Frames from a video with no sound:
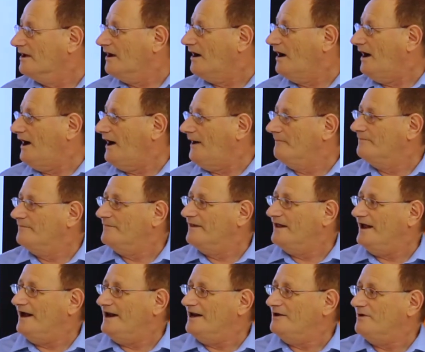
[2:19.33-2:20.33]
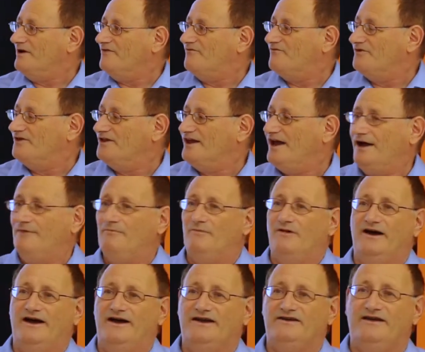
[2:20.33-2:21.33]
Anyway, for them,
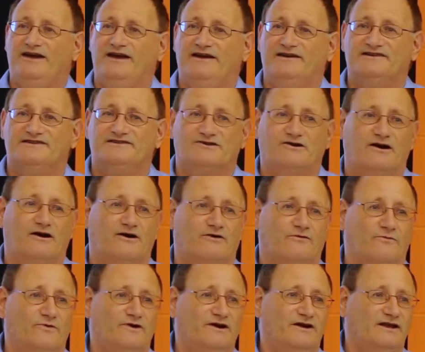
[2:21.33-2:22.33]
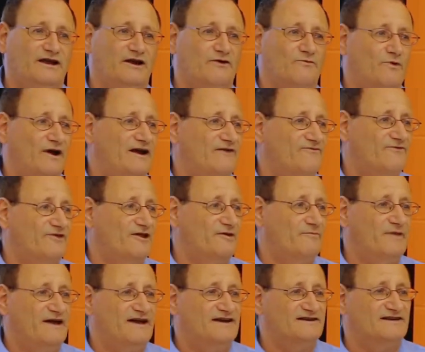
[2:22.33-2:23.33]
I tend to start really right from the
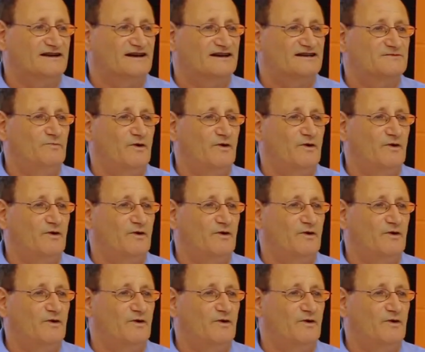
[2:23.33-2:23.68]
basics.